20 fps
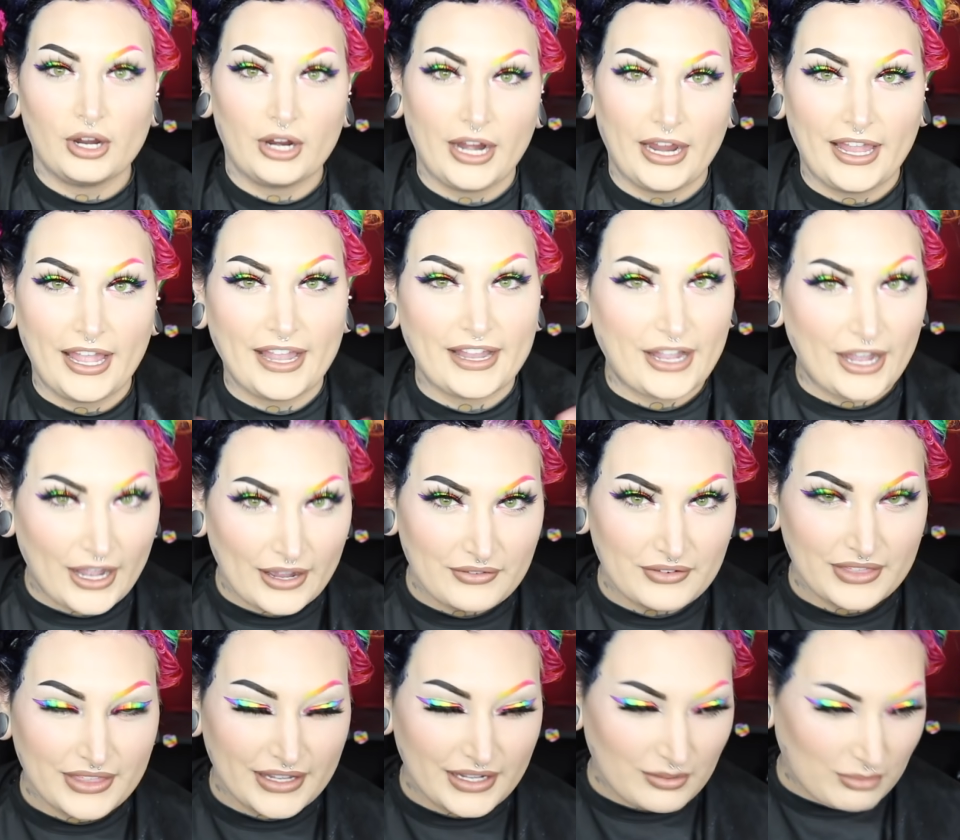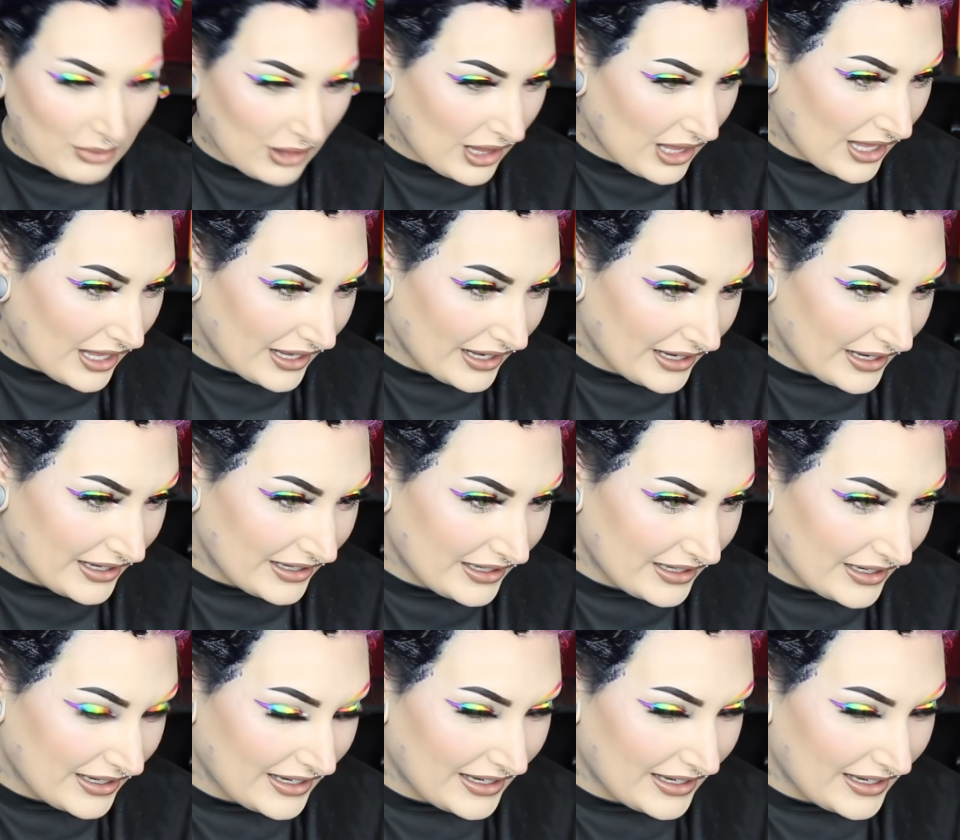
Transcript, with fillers: All right, I got everything applied